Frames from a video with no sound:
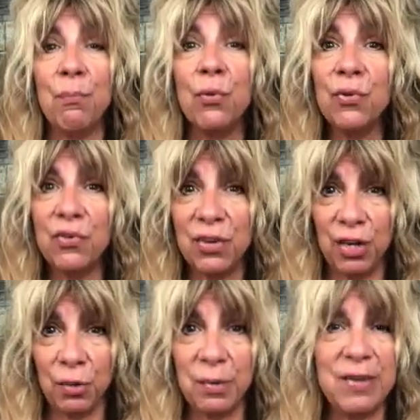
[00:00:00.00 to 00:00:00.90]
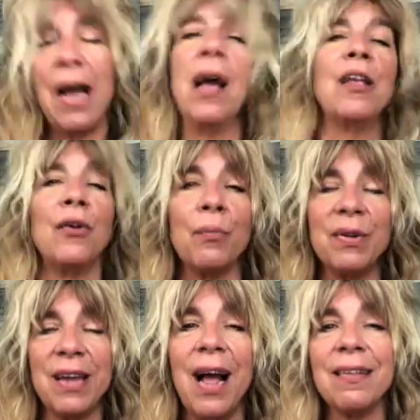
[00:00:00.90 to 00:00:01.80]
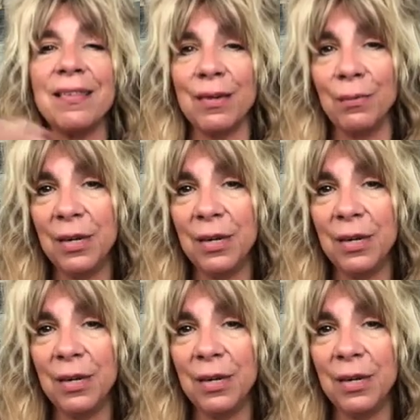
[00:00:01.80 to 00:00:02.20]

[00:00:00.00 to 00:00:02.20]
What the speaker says: boosting your potassium